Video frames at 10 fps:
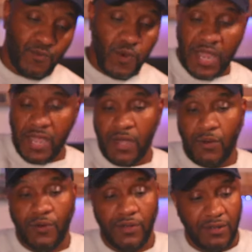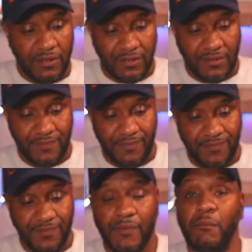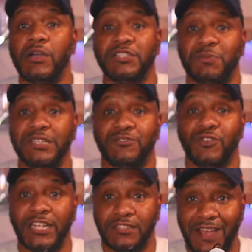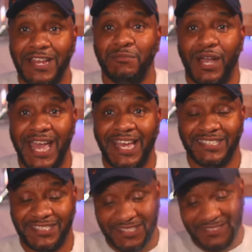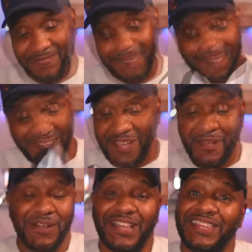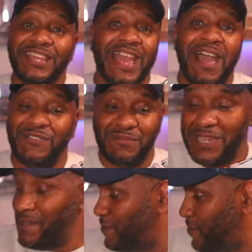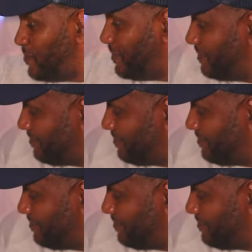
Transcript: wow, most expensive trainers I've had in my hands. But there you have it, people.